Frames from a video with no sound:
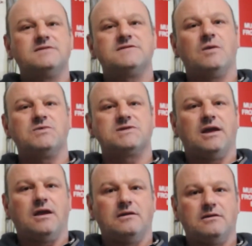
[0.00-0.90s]
almost
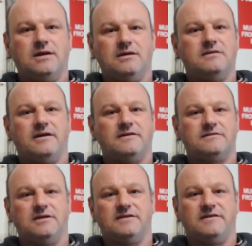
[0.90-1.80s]
like an
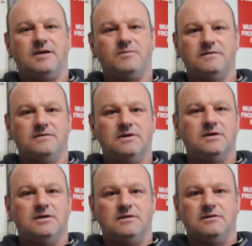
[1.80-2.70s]
incandescent, except
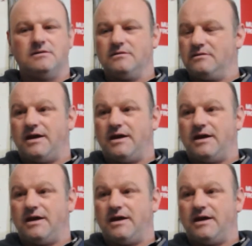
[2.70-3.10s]
the